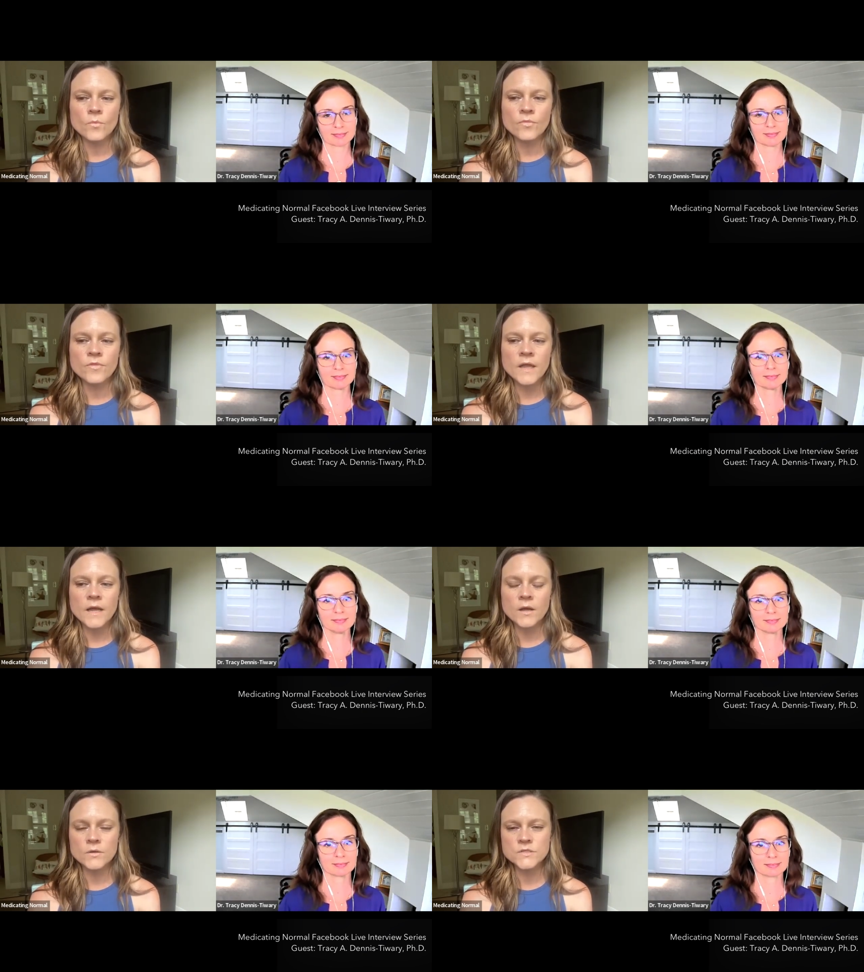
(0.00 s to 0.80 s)
Speaker 1: then
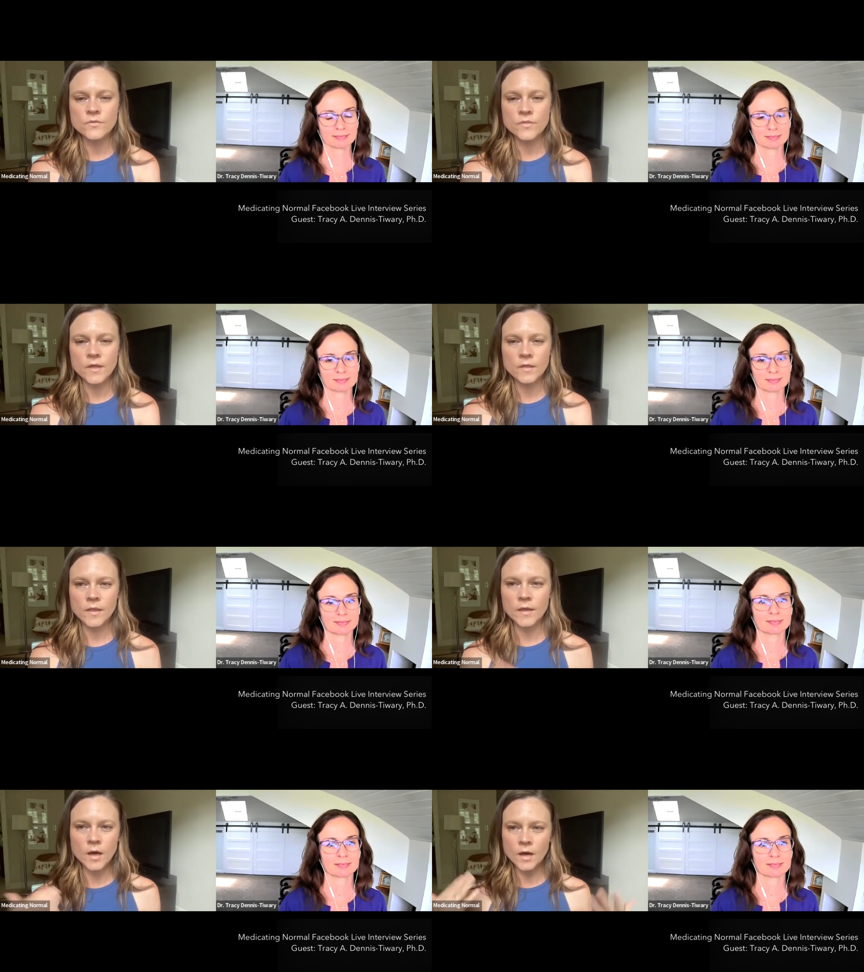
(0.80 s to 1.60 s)
i also think
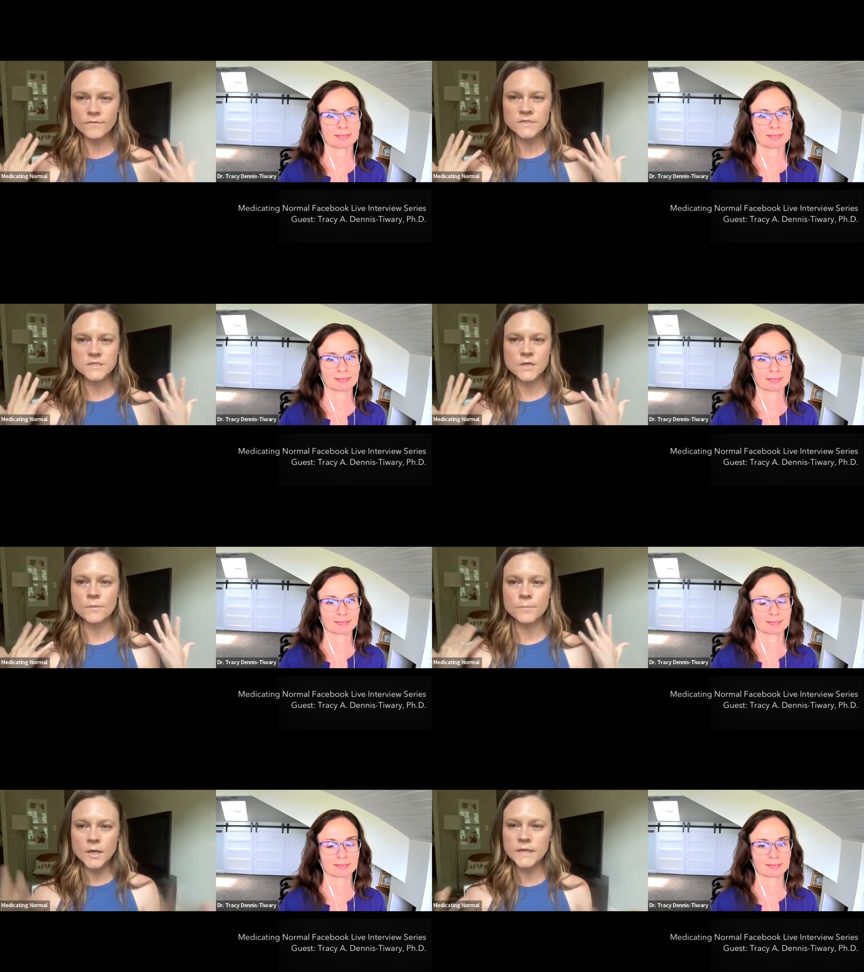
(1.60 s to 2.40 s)
like obviously our
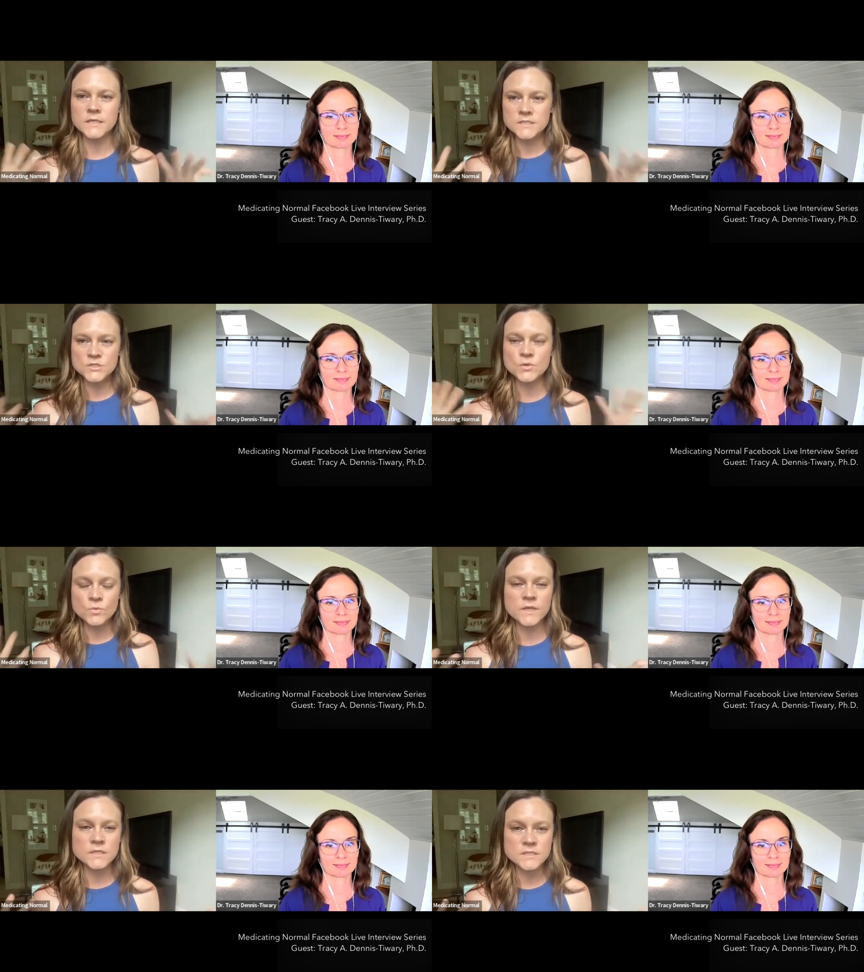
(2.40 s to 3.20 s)
bodies do
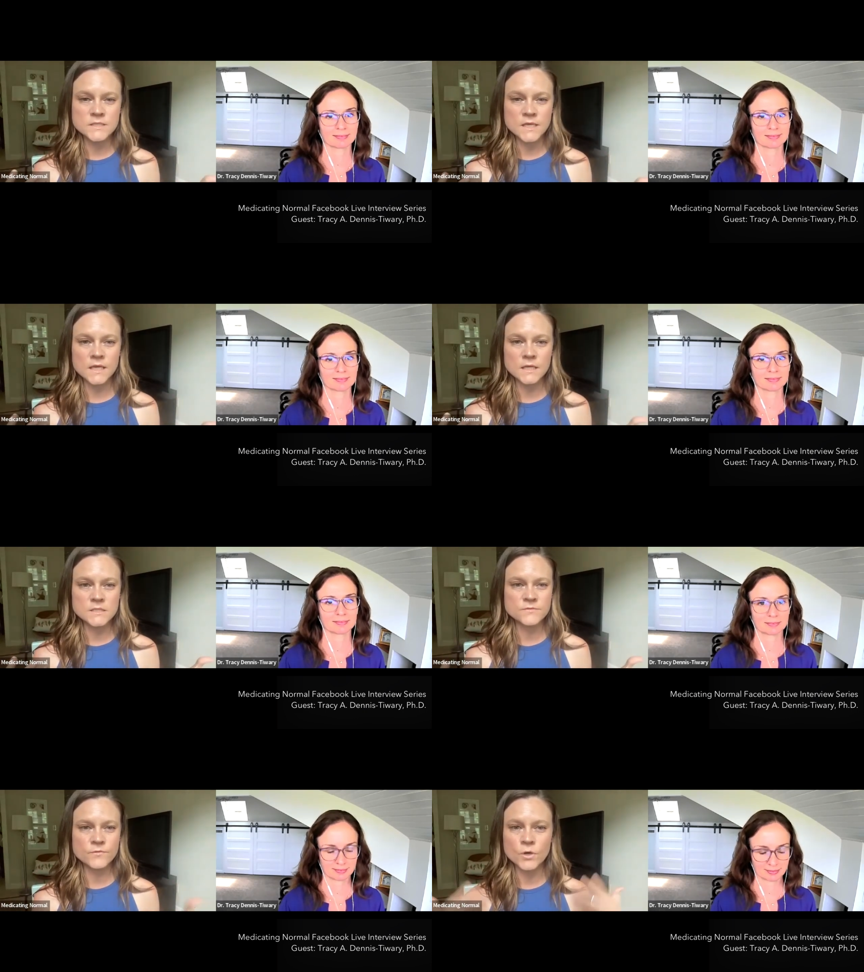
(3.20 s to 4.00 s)
these
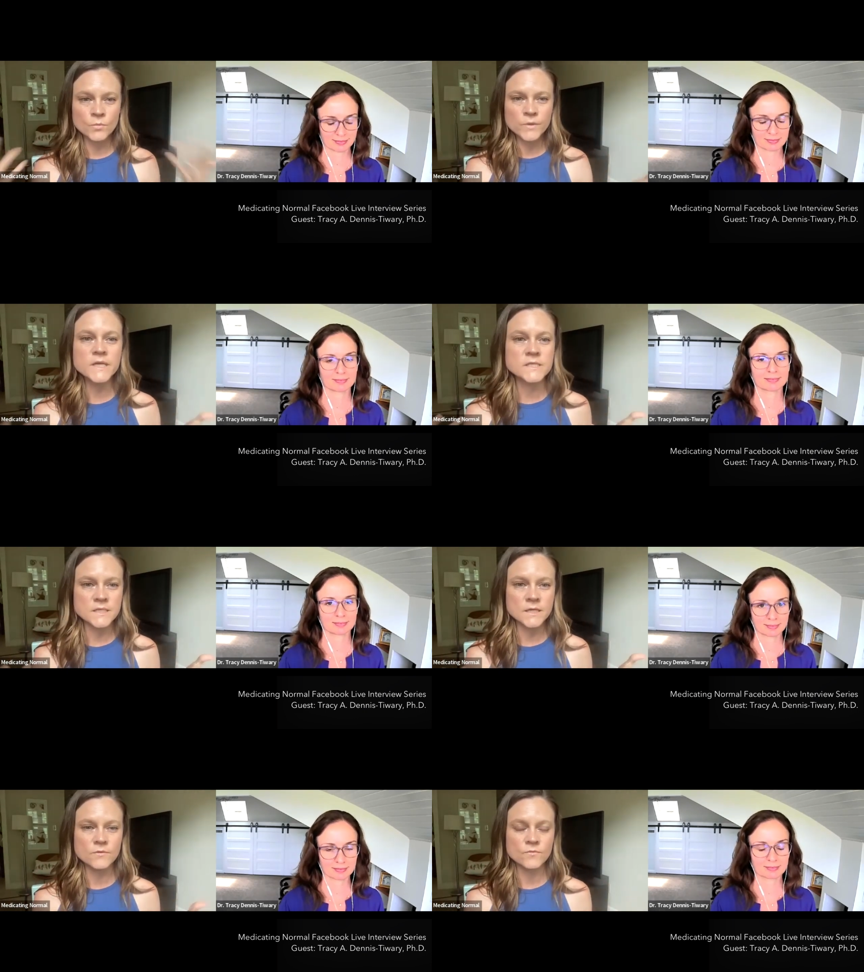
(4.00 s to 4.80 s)
things for a
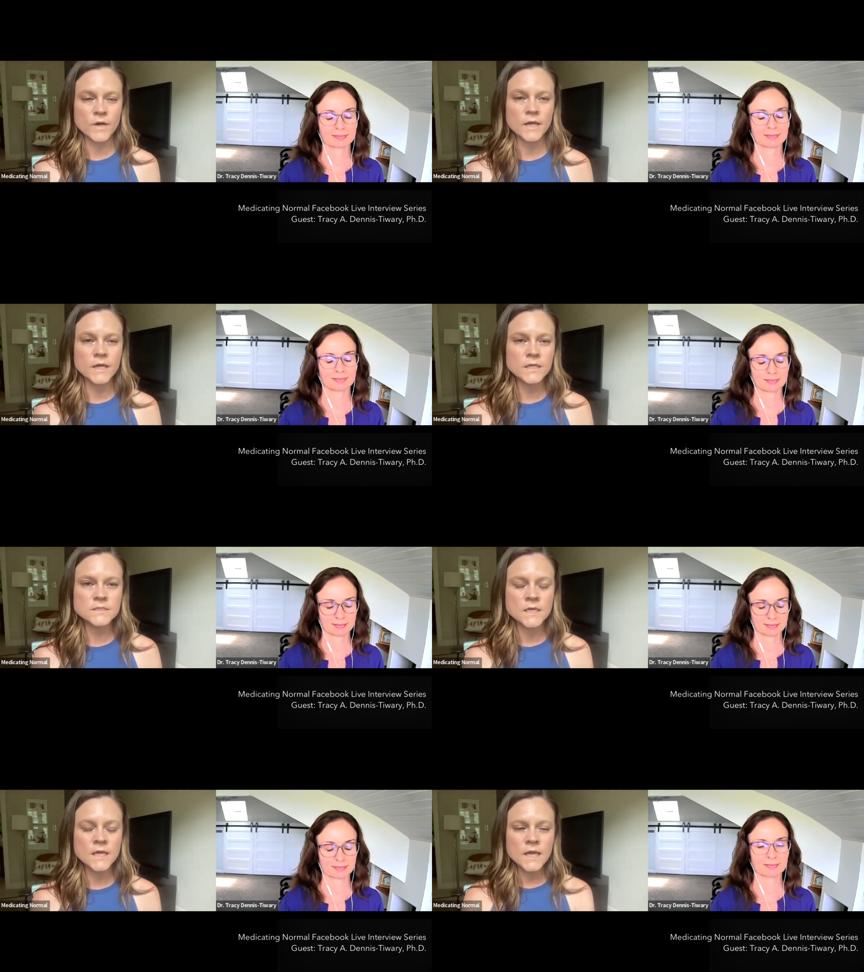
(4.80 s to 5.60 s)
reason right
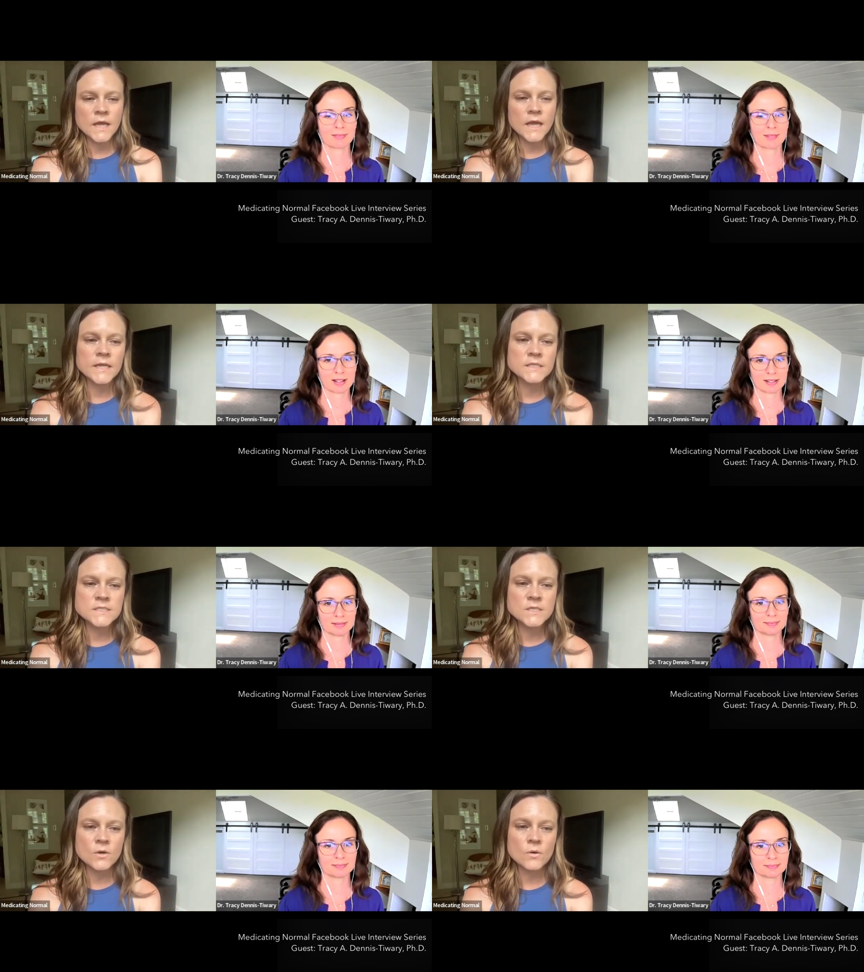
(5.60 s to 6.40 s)
and
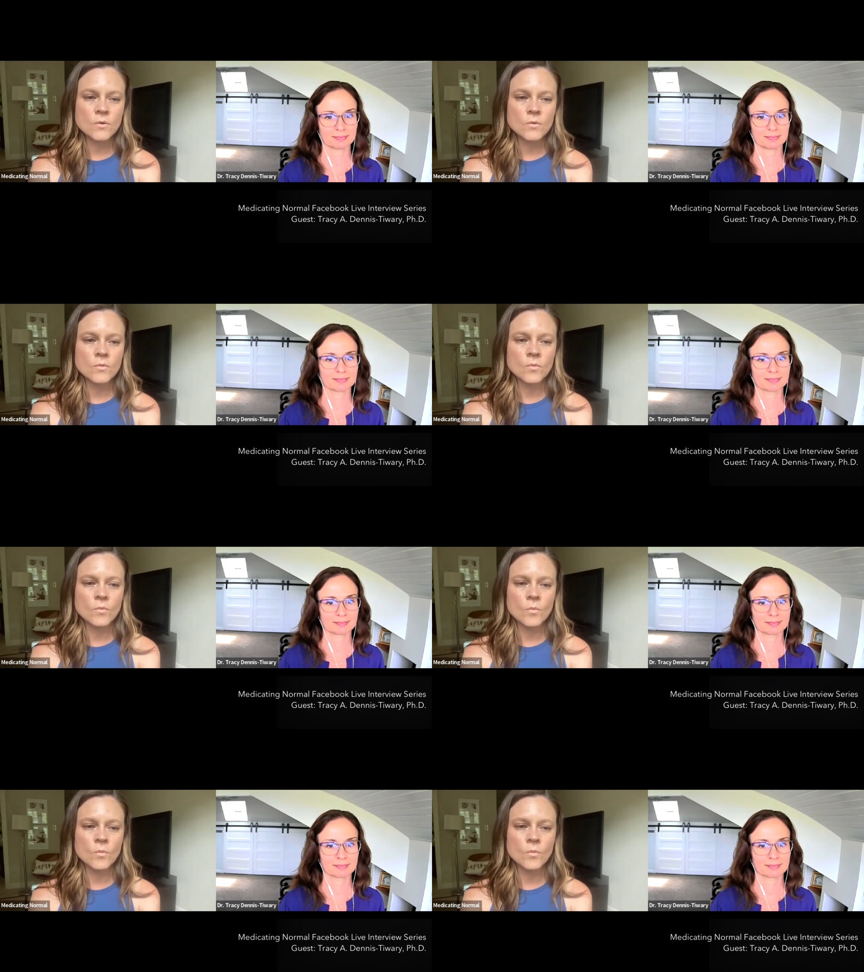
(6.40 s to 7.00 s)
so